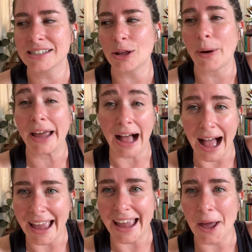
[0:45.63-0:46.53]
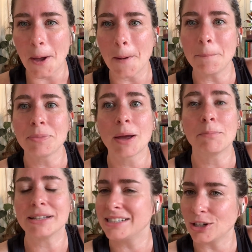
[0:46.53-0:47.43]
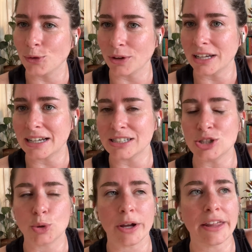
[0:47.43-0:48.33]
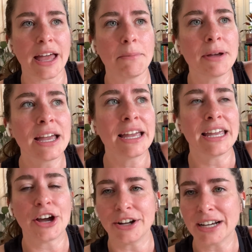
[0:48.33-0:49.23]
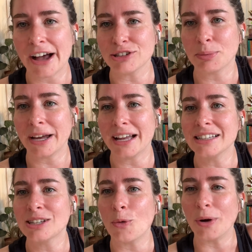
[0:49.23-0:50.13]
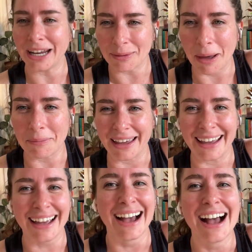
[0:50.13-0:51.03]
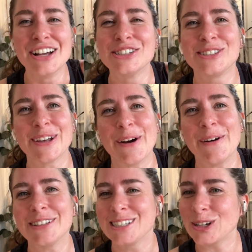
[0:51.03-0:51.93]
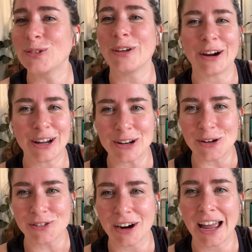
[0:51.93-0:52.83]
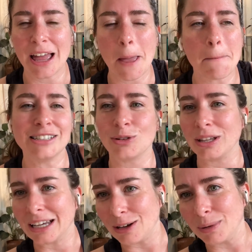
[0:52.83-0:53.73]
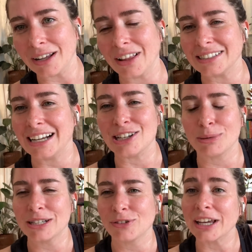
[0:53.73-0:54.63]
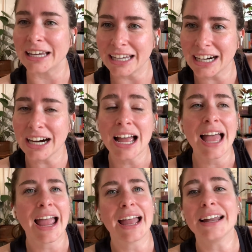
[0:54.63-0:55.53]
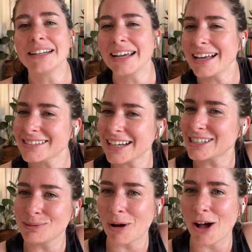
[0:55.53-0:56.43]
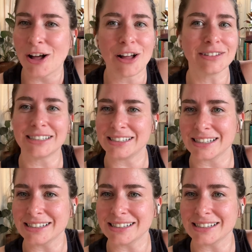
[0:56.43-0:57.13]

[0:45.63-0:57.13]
the way I am, but still really does enjoy them. He got into houseplants when he met me, so it's still very new for him. He's only been collecting houseplants for like a year, and he has like a small, decent